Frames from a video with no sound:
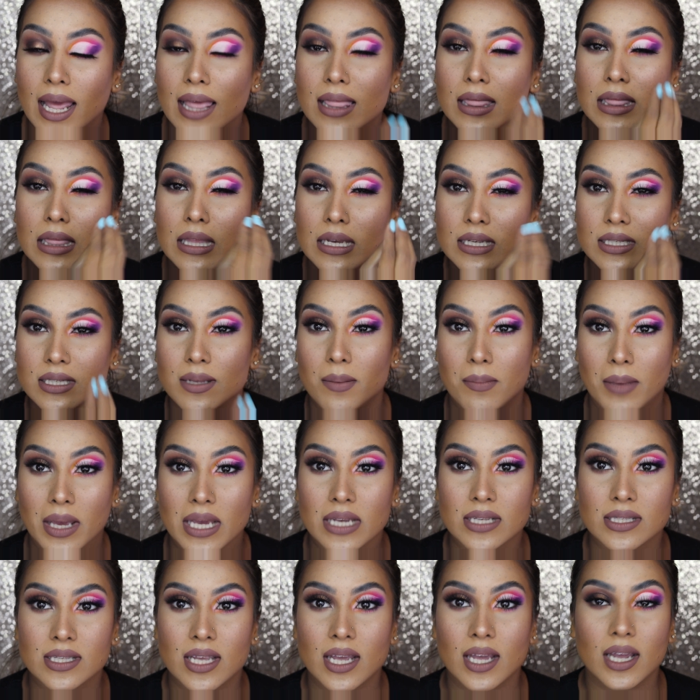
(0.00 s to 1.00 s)
and this
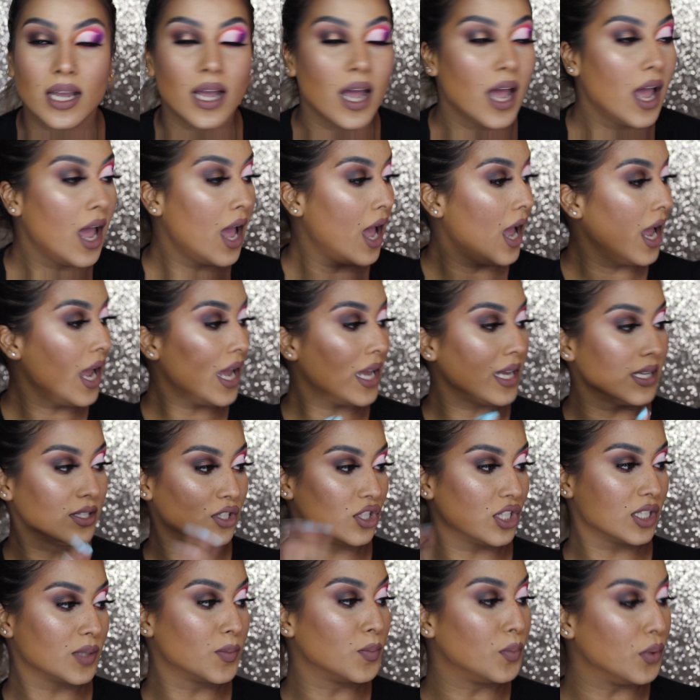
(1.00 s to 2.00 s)
amazing is
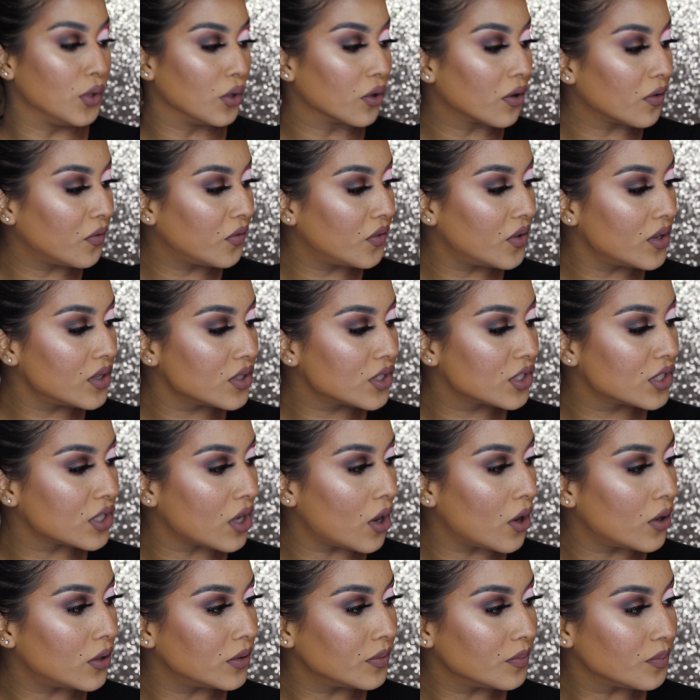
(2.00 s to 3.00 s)
just beautiful.
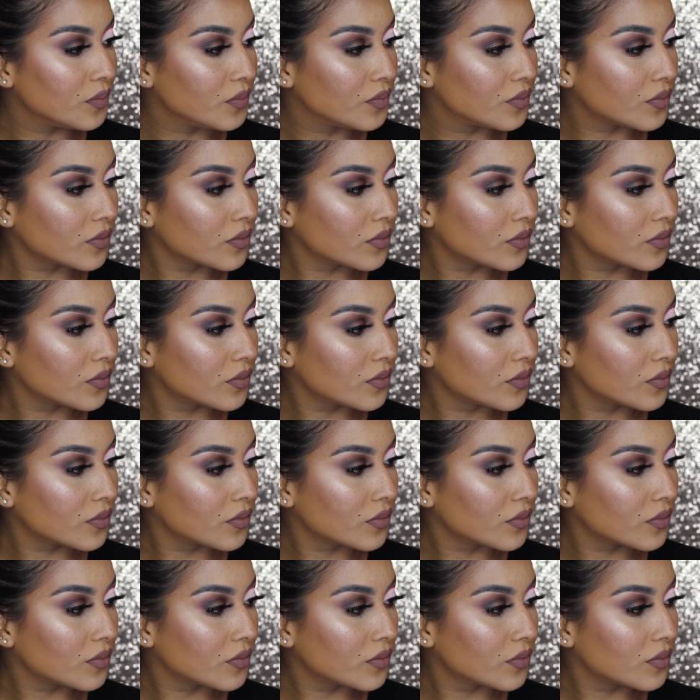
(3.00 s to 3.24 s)
So